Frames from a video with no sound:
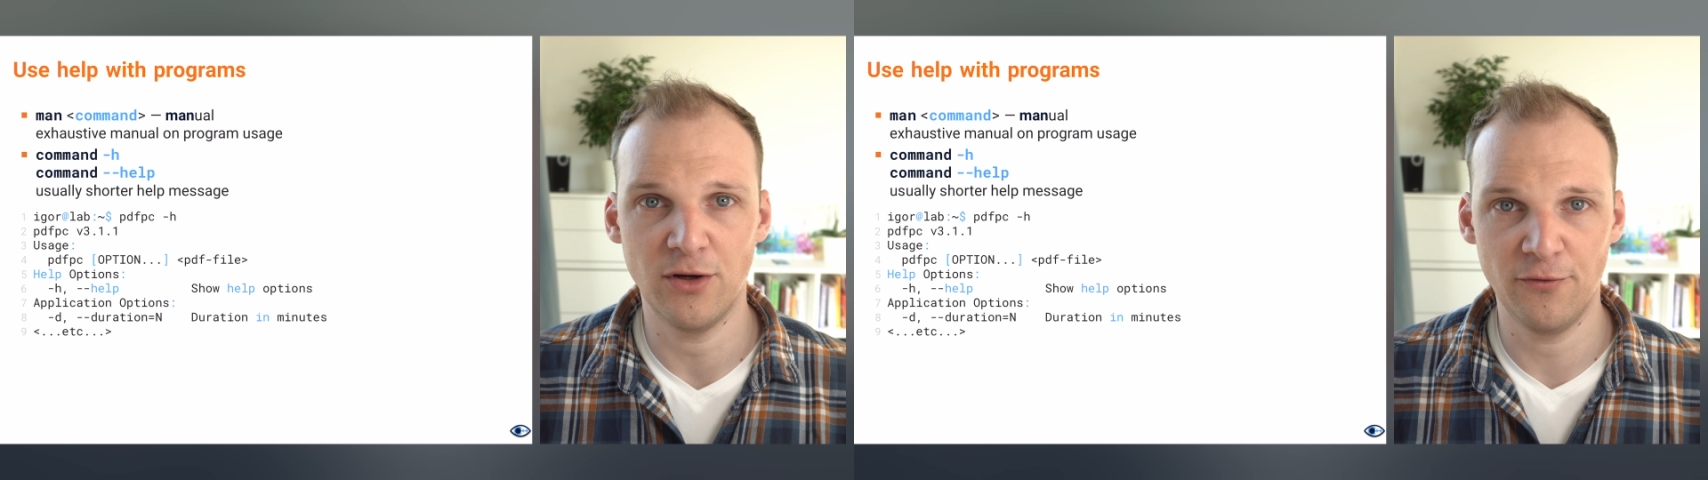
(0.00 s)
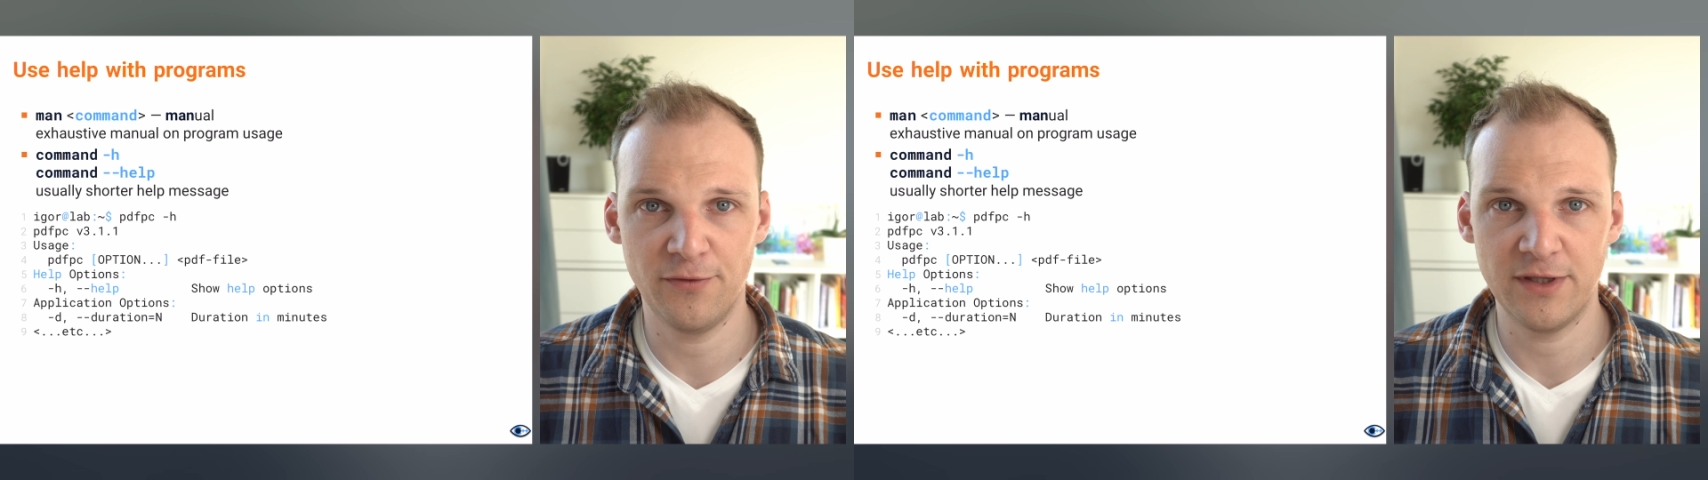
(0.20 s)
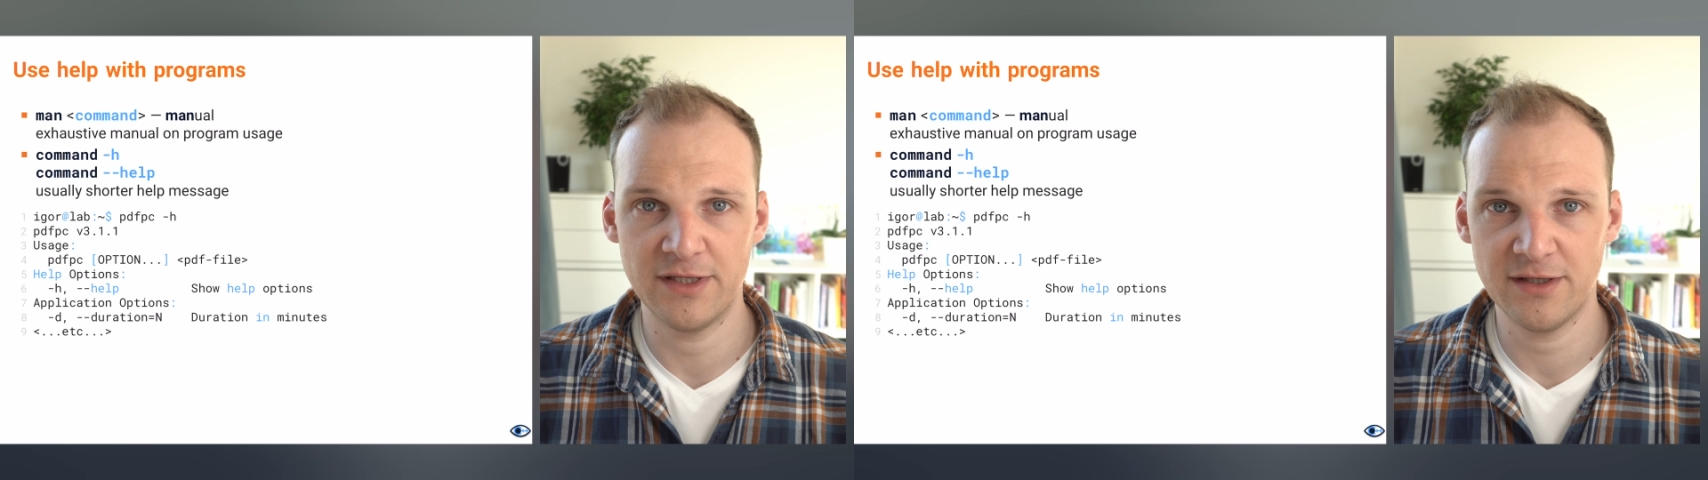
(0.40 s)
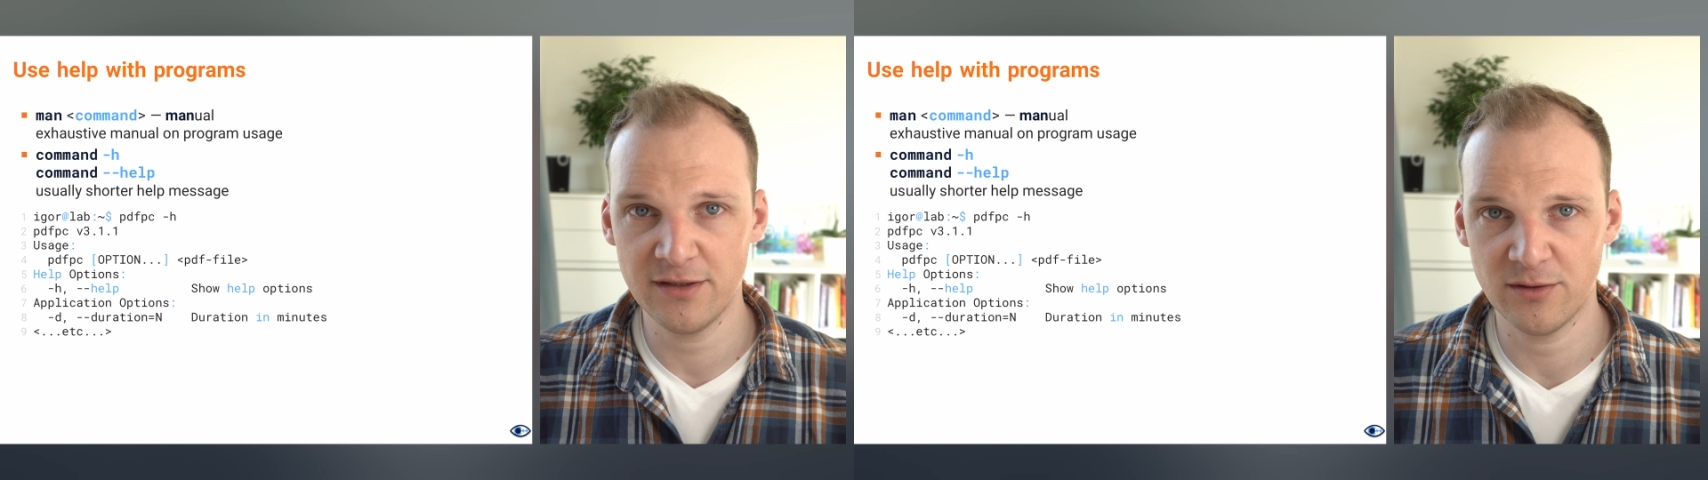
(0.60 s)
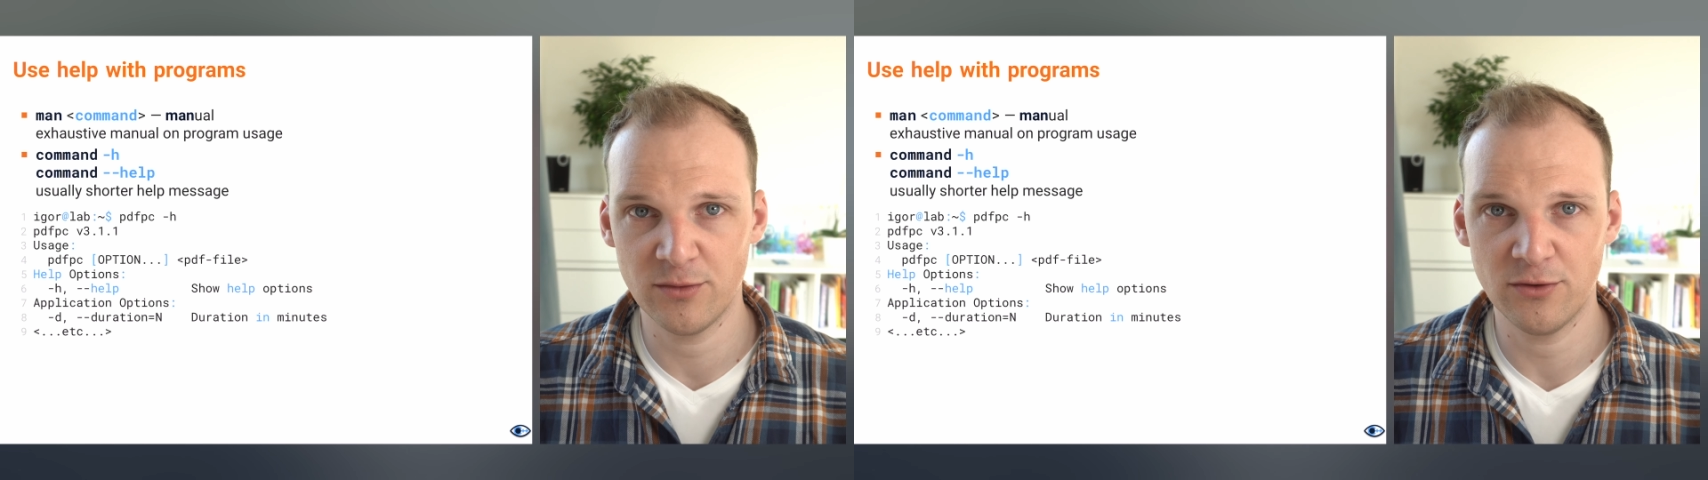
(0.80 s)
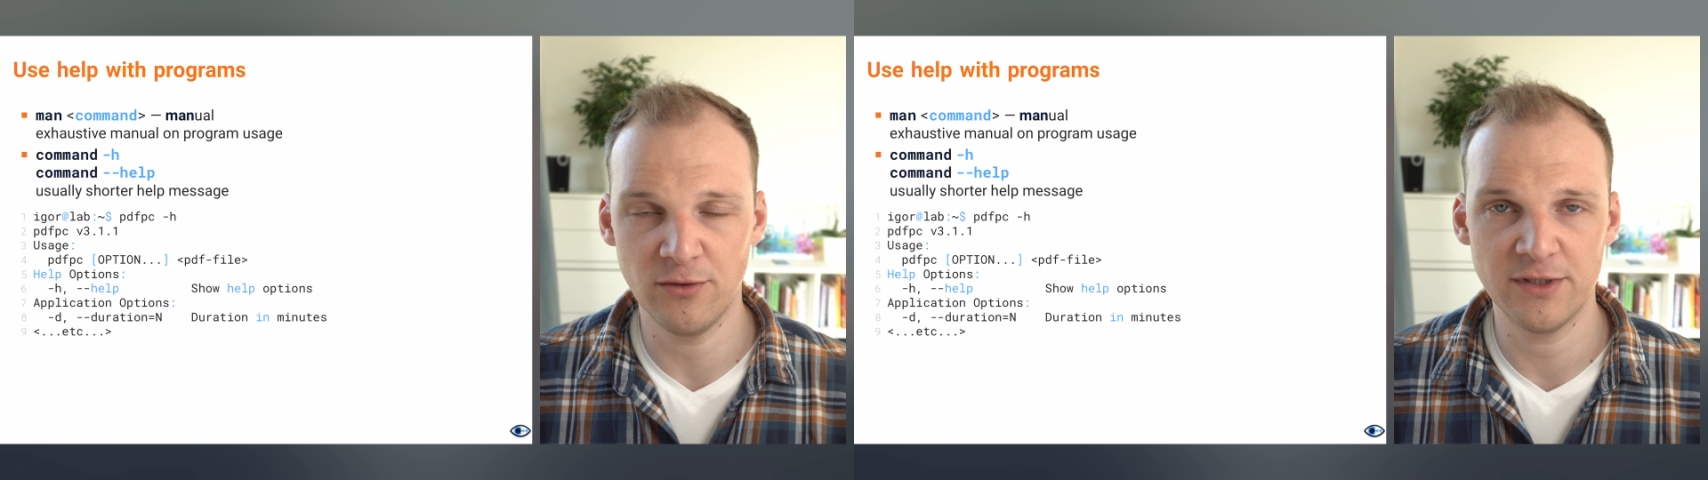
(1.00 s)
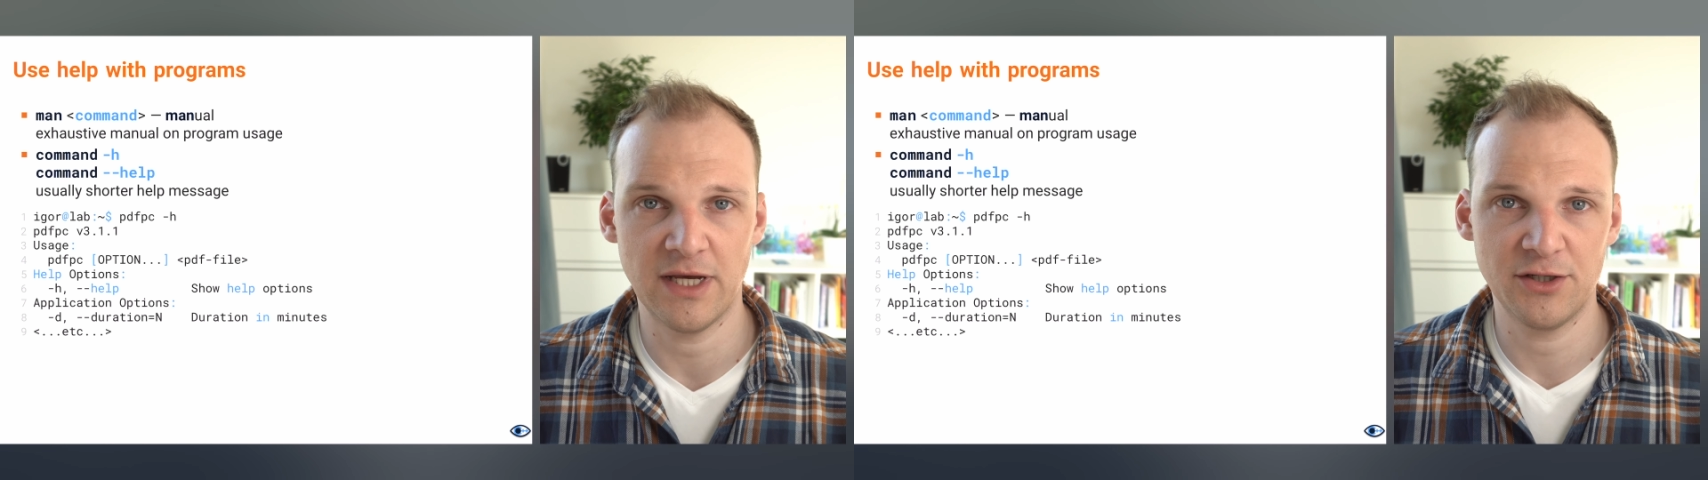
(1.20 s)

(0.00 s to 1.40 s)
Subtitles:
of the system tools